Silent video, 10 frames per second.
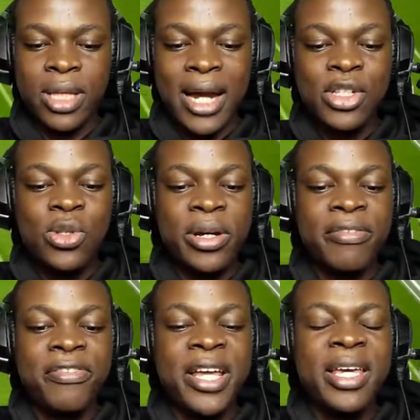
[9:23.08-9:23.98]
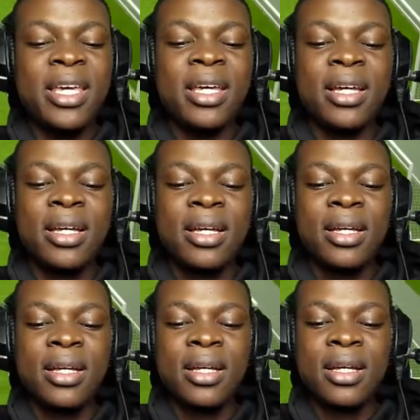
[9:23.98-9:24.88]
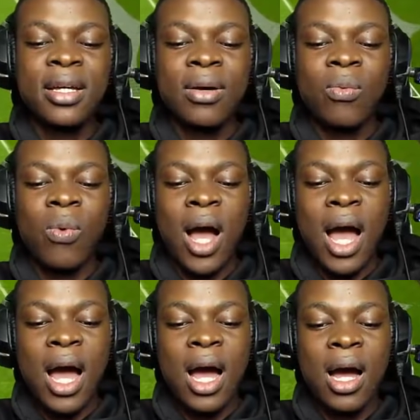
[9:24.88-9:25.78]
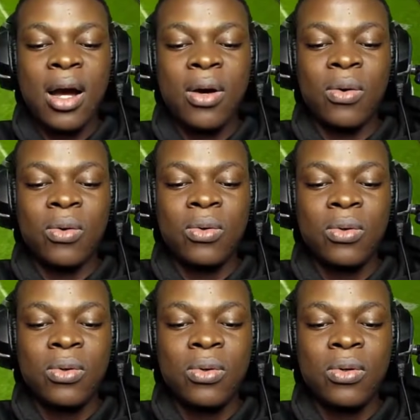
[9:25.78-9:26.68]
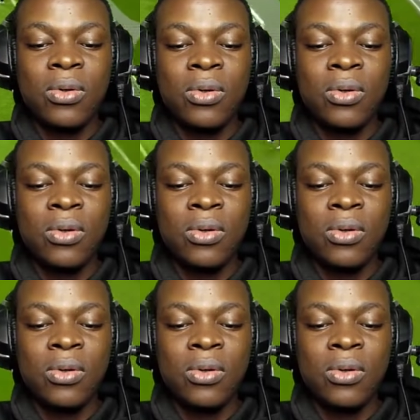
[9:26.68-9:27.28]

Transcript: That is not a free kick. Wow. That's a cracking goal.